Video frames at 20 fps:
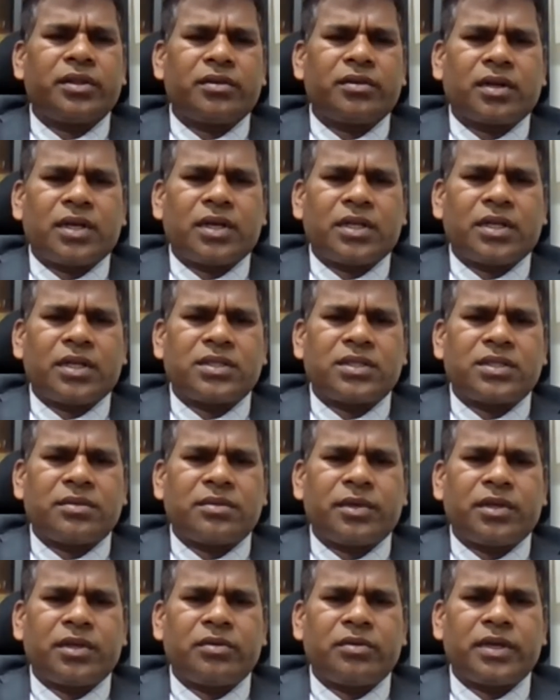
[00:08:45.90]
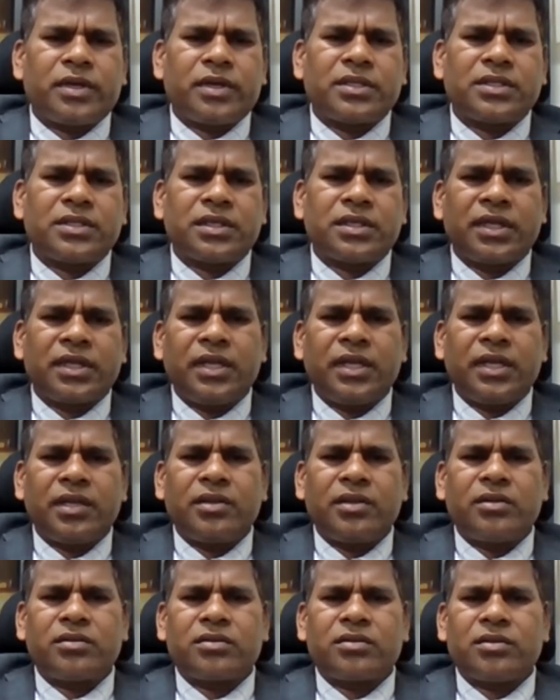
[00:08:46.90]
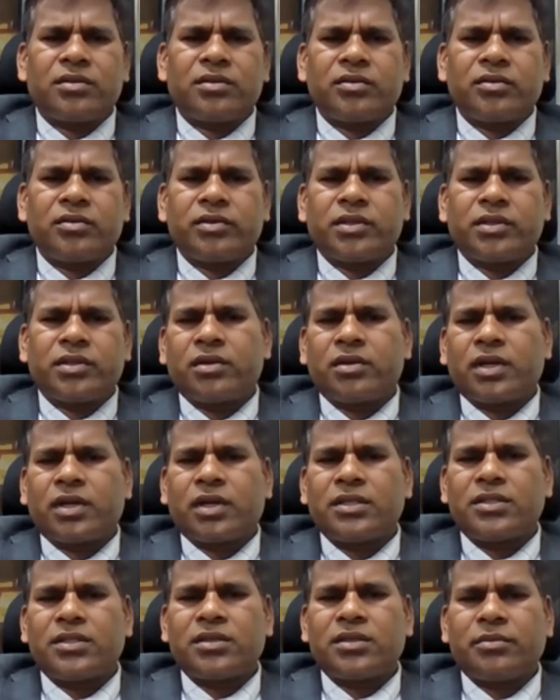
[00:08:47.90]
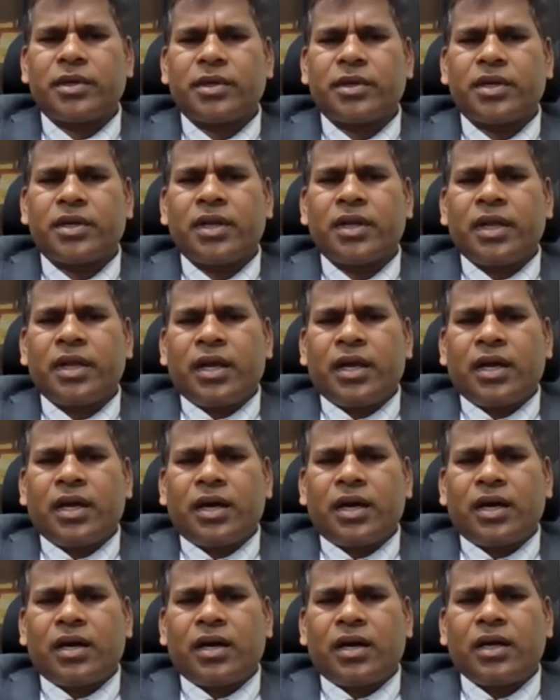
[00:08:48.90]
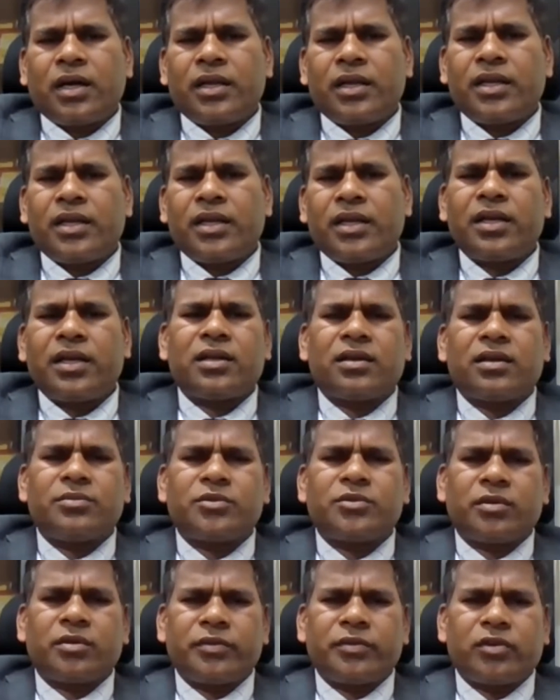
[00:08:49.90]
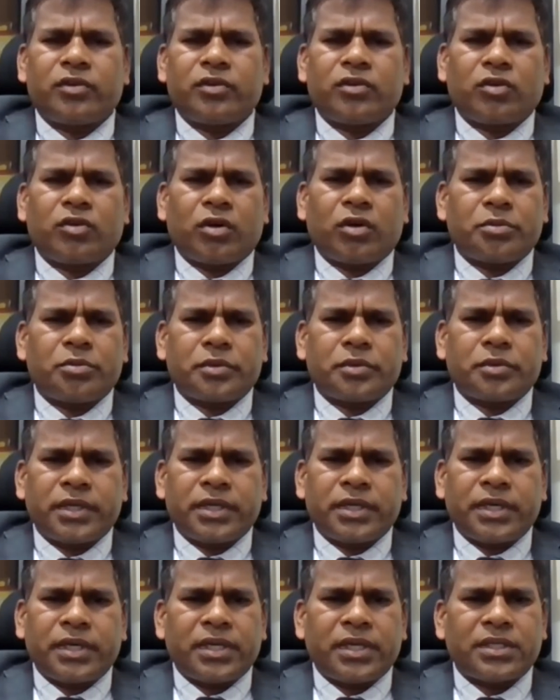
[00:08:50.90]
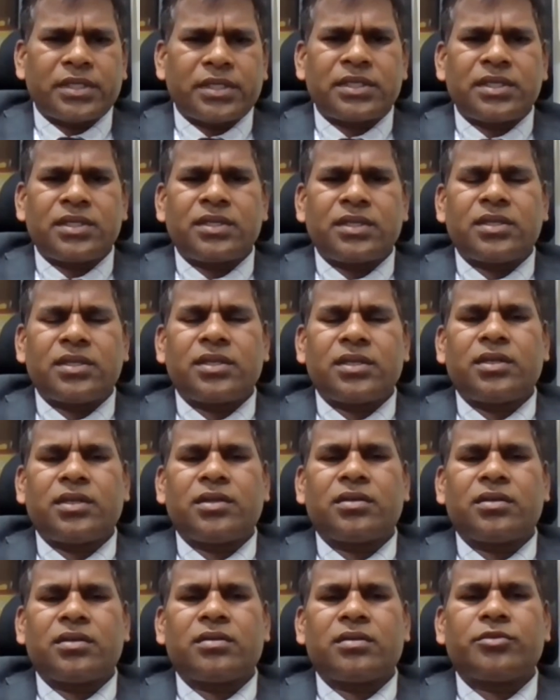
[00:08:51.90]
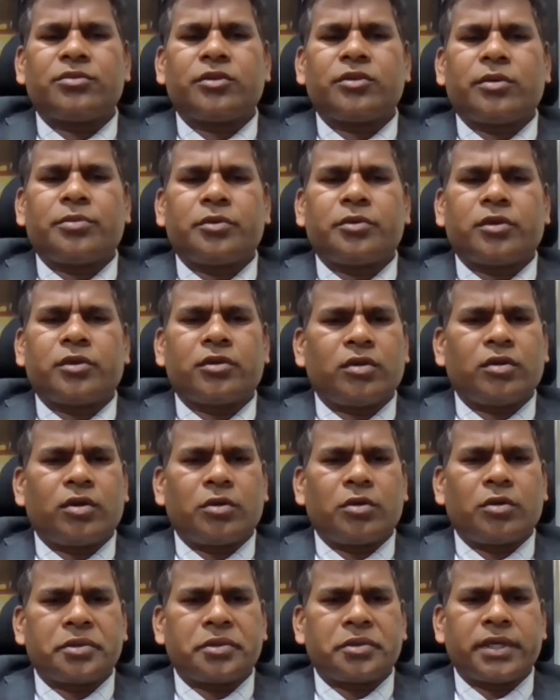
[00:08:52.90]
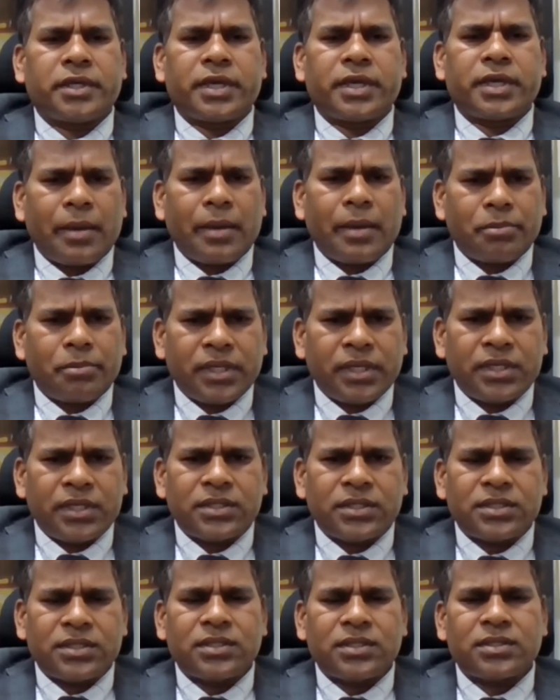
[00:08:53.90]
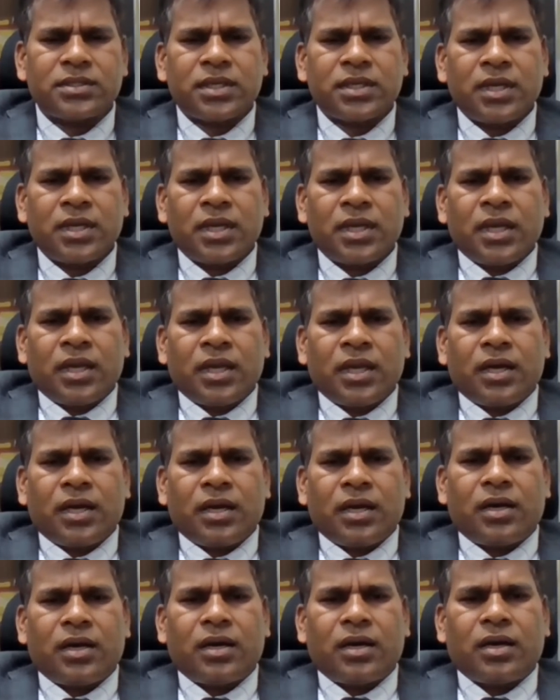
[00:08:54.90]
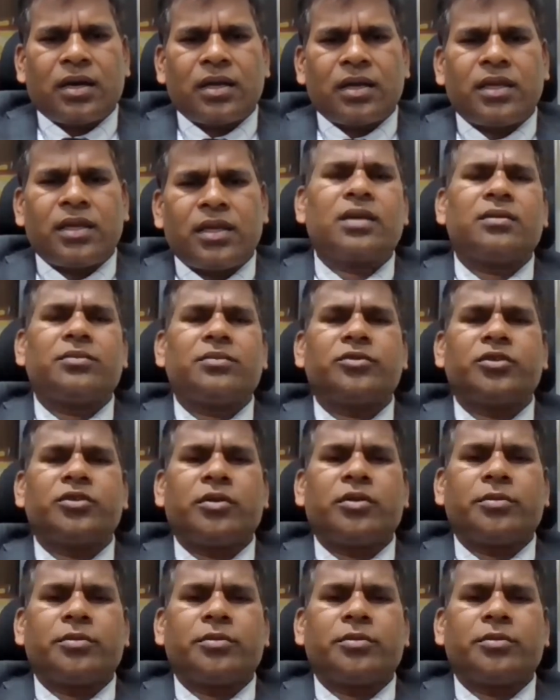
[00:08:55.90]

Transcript: dealing with your customer. When I say dealing with your customer, in terms of your corporate data center, in terms of your corporate applications,